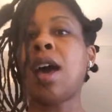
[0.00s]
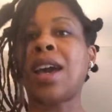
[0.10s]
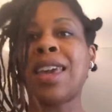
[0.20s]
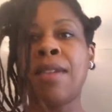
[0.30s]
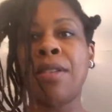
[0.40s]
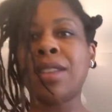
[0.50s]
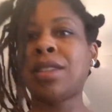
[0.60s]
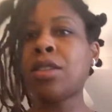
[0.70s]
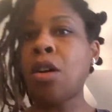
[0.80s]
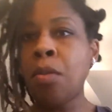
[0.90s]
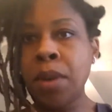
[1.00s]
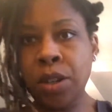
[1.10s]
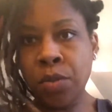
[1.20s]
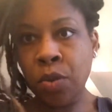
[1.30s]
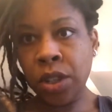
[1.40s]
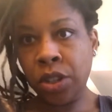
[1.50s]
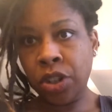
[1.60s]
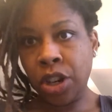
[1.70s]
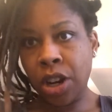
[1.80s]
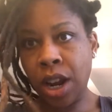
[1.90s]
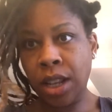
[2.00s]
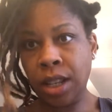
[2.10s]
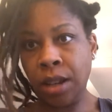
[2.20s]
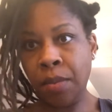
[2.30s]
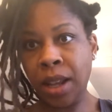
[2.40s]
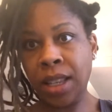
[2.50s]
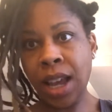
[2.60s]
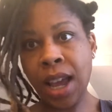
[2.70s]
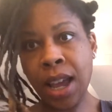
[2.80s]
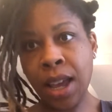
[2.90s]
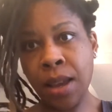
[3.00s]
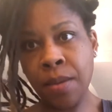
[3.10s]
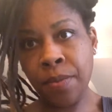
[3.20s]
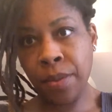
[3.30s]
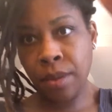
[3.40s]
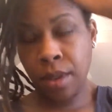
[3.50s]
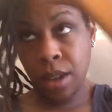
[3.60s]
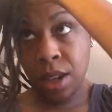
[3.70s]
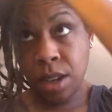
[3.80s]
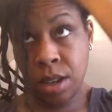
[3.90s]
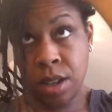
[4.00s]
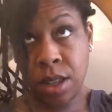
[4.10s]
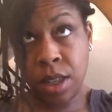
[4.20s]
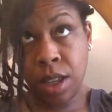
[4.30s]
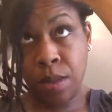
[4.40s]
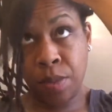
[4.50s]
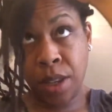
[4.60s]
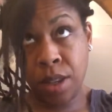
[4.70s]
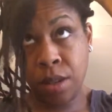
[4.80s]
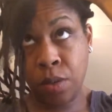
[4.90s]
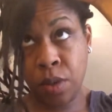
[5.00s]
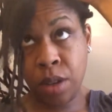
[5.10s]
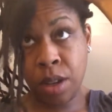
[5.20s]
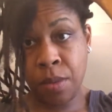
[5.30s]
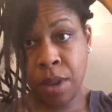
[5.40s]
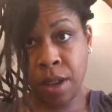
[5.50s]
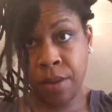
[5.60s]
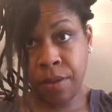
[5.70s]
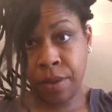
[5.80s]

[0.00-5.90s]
I gave it so much moisture. I took my time. And as you can see, pieces will come off.